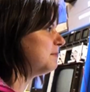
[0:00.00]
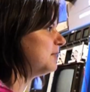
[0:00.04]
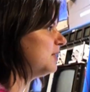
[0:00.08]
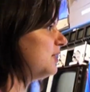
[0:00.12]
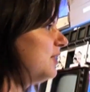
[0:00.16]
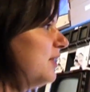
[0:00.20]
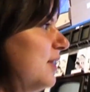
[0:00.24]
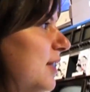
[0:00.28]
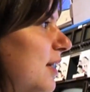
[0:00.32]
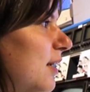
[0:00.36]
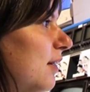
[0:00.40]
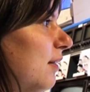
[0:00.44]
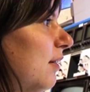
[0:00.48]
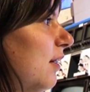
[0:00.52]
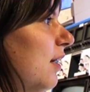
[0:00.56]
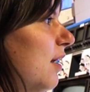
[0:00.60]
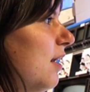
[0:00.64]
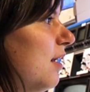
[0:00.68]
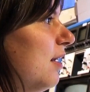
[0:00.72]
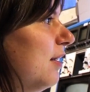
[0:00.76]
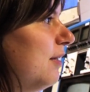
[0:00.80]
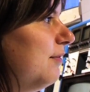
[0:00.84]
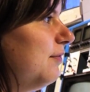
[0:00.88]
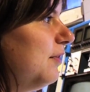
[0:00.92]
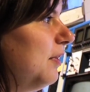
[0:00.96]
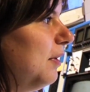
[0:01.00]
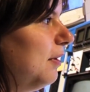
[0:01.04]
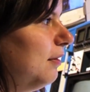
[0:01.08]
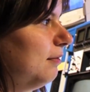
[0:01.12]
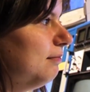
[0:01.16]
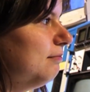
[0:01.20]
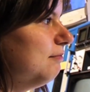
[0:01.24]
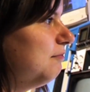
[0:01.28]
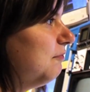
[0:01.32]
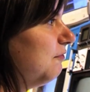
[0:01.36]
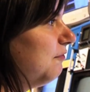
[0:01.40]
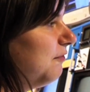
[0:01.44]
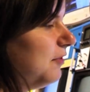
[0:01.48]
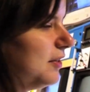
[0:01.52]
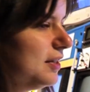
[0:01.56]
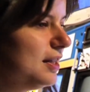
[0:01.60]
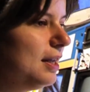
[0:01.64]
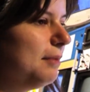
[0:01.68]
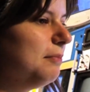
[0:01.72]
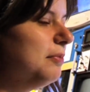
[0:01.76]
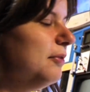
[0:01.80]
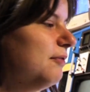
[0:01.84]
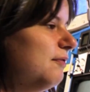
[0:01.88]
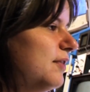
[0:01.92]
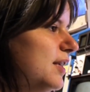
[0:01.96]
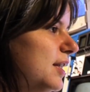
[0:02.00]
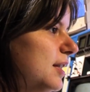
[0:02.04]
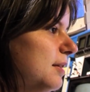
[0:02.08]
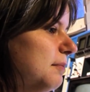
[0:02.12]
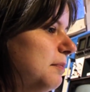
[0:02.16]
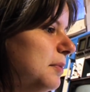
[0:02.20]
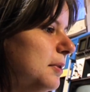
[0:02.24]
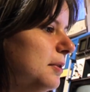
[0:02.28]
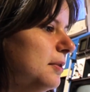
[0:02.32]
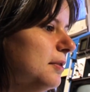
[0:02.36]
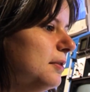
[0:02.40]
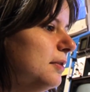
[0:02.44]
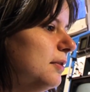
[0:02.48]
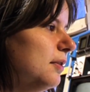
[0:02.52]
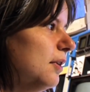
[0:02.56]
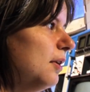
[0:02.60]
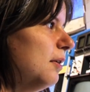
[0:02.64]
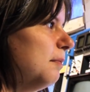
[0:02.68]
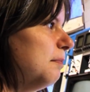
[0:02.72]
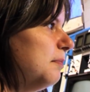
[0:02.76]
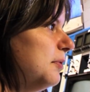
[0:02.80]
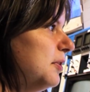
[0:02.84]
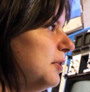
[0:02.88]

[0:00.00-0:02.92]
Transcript: images in. Got, for example, visible or